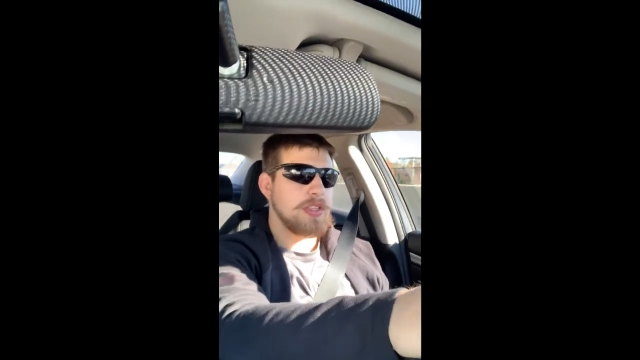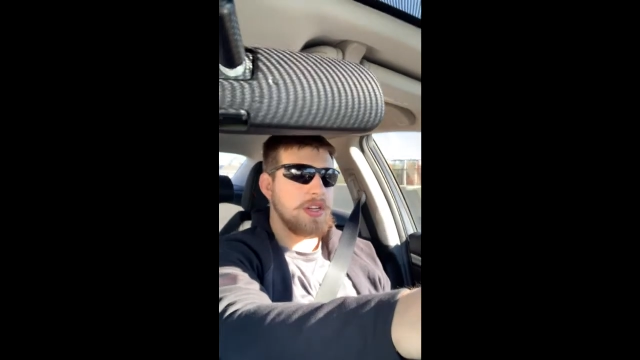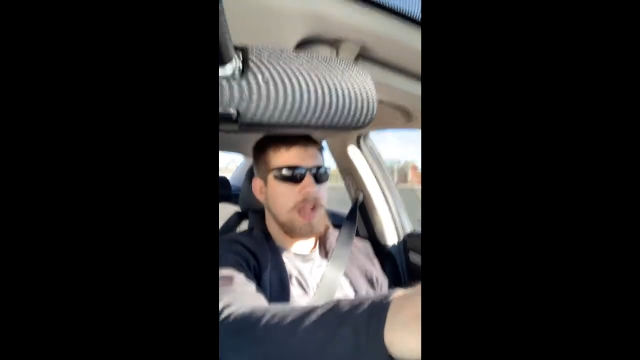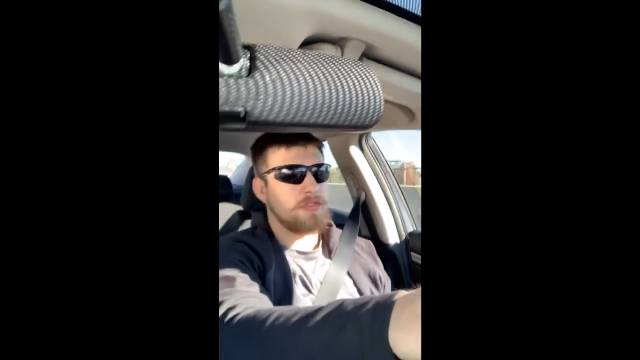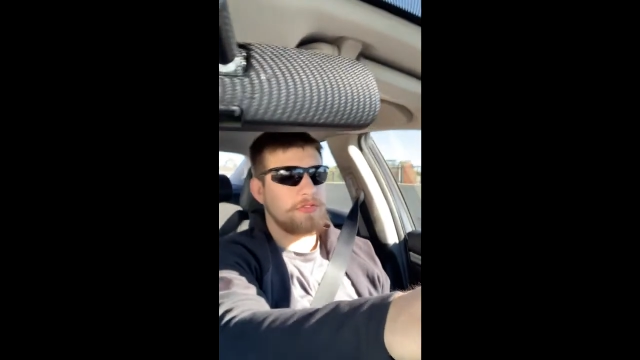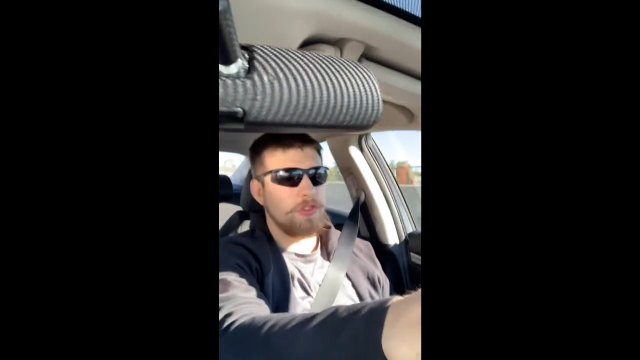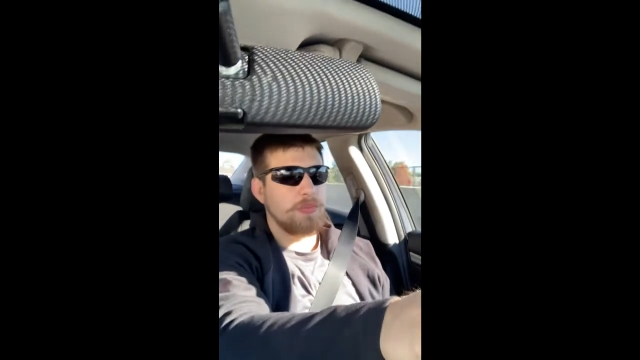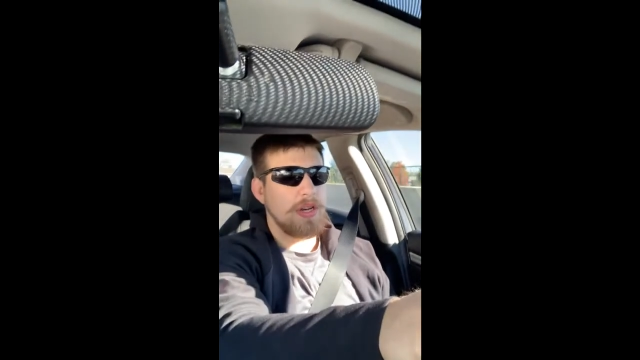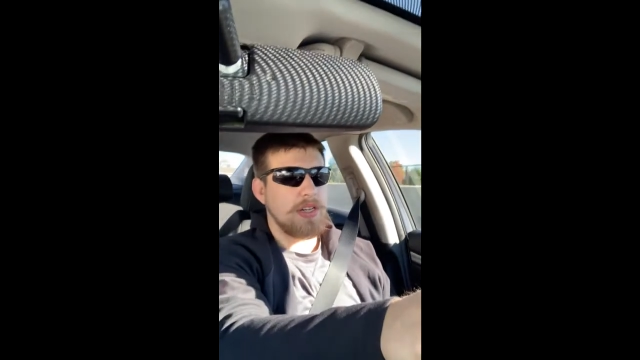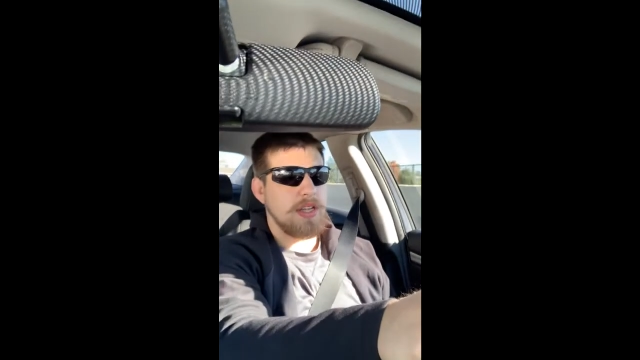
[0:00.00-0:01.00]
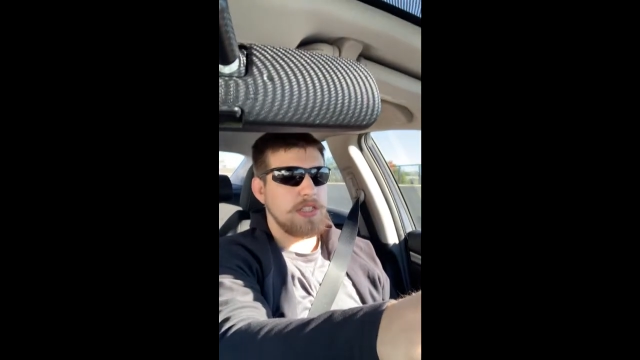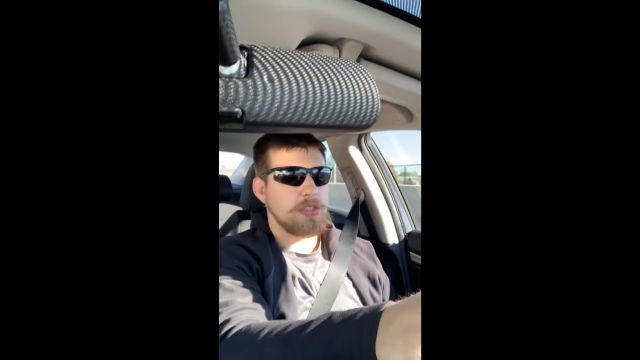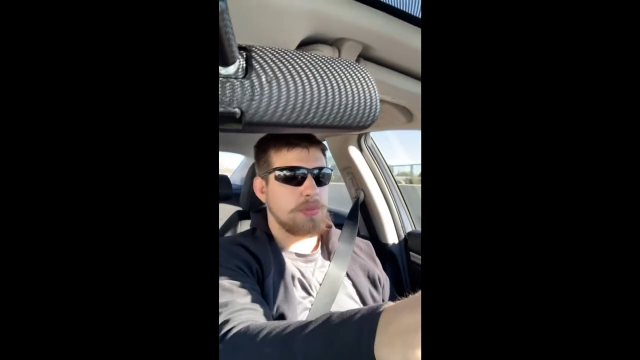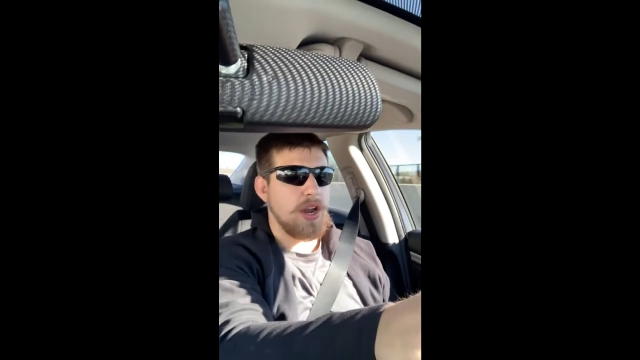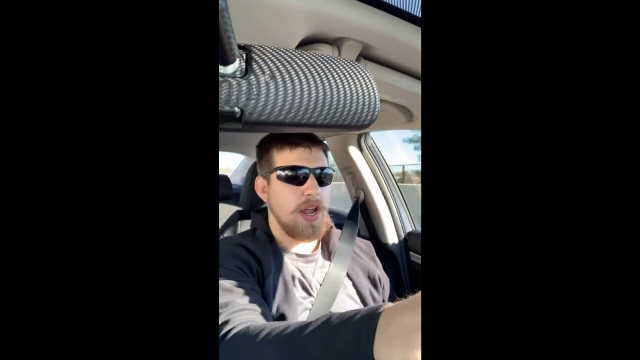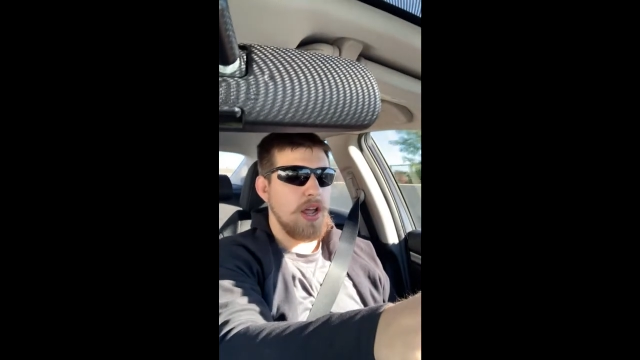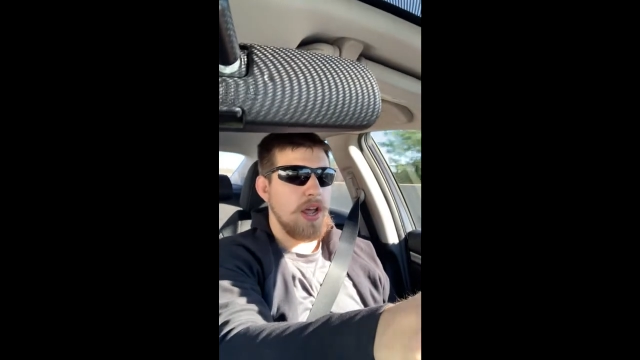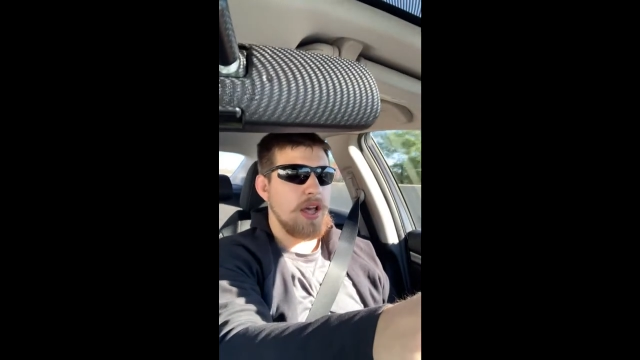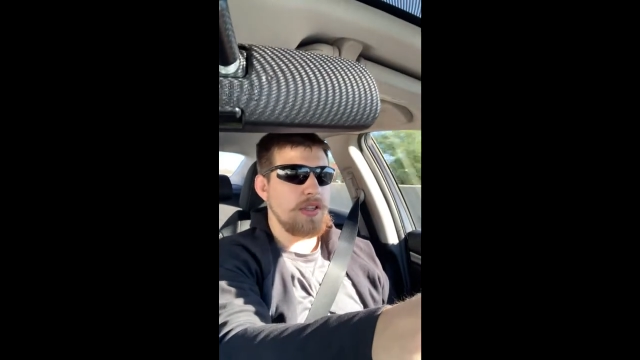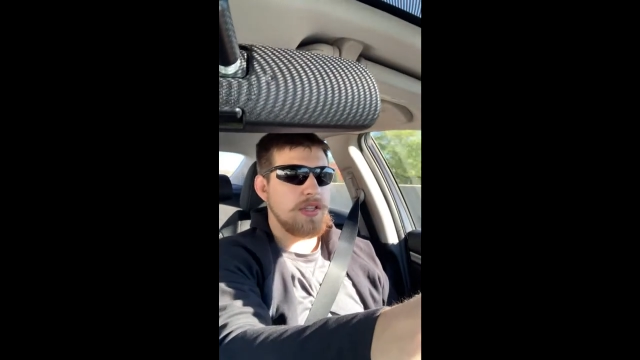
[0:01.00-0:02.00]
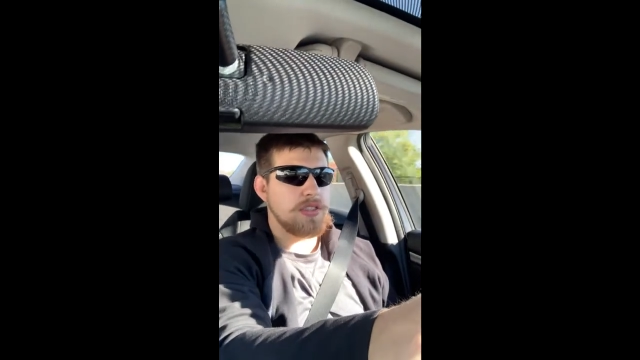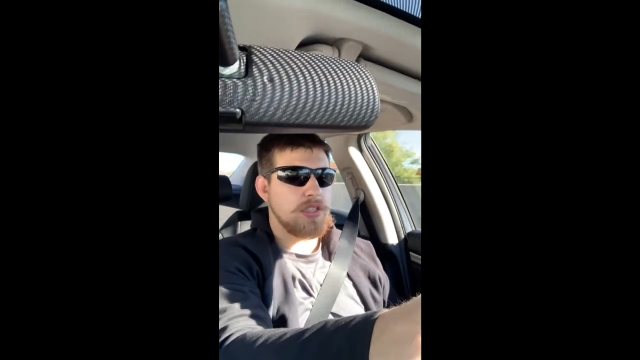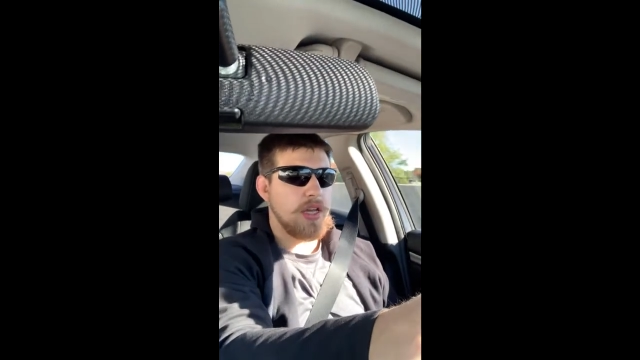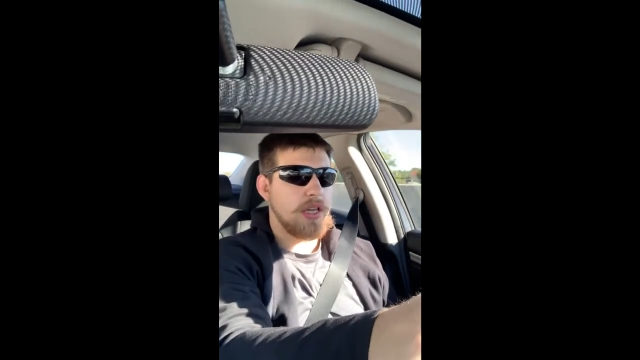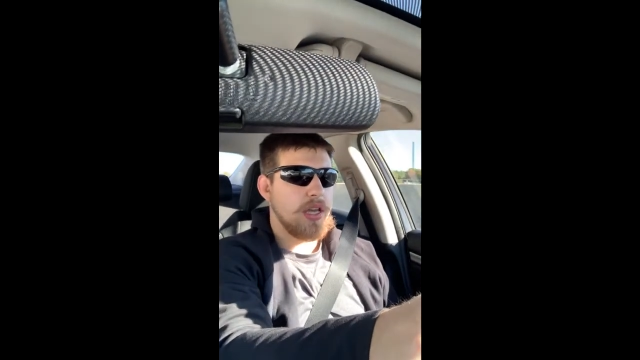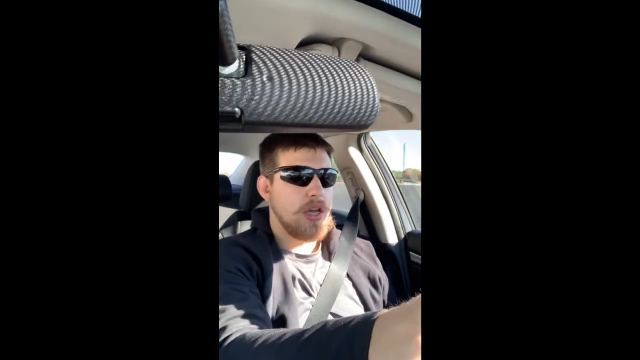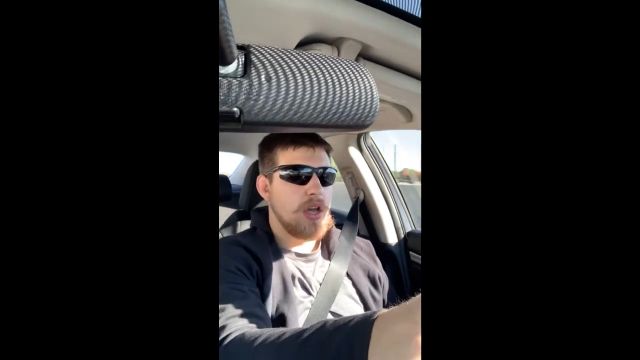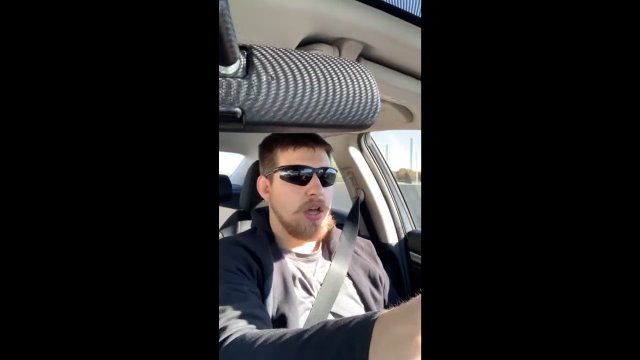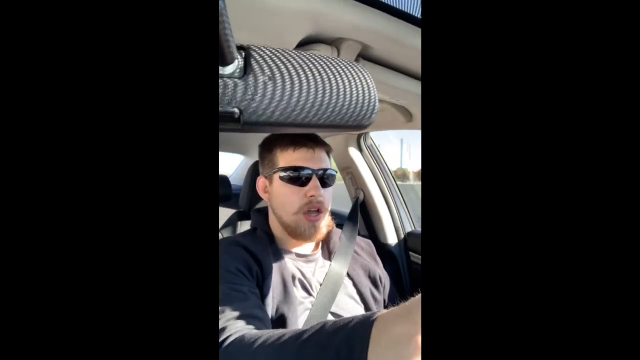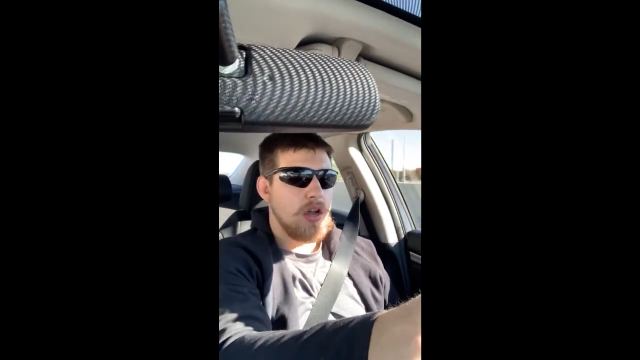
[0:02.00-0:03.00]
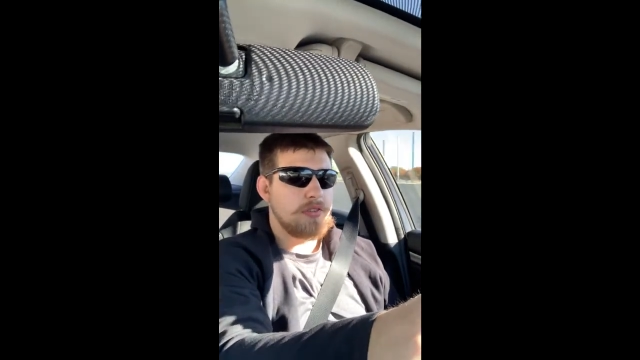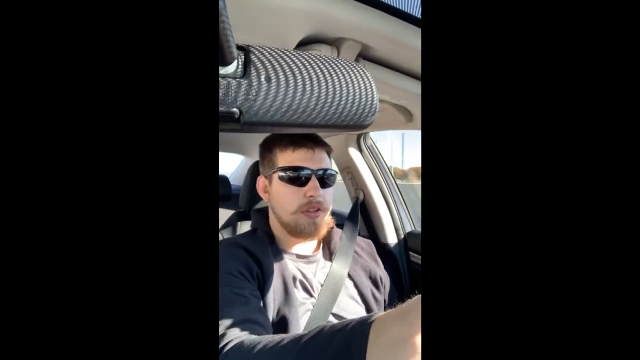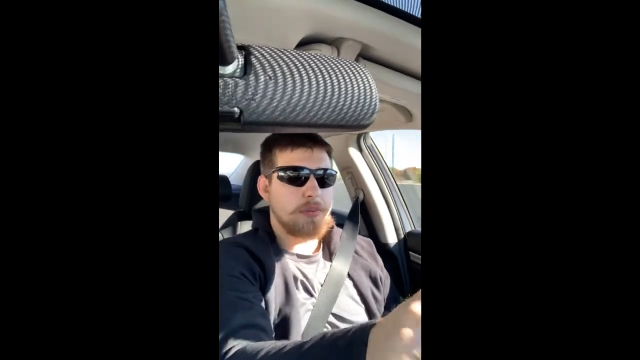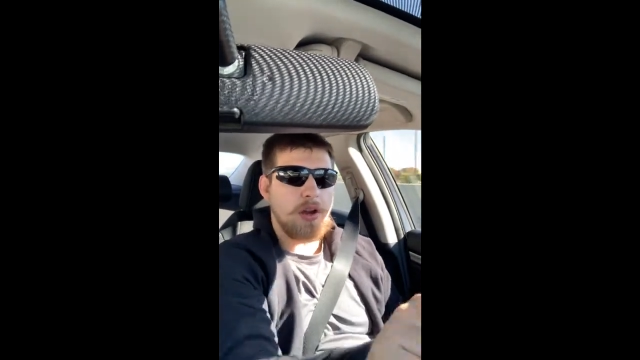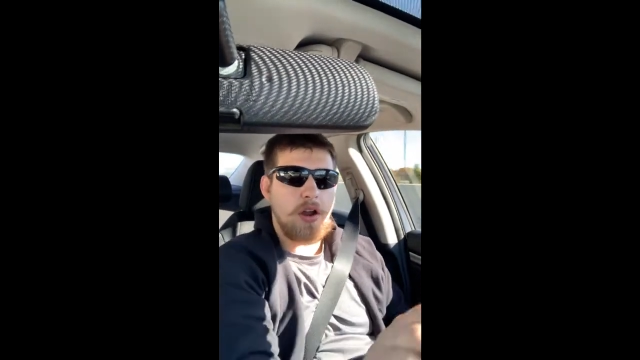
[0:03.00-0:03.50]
and then you have a full minute to catch your breath. It's like, hey, flip it.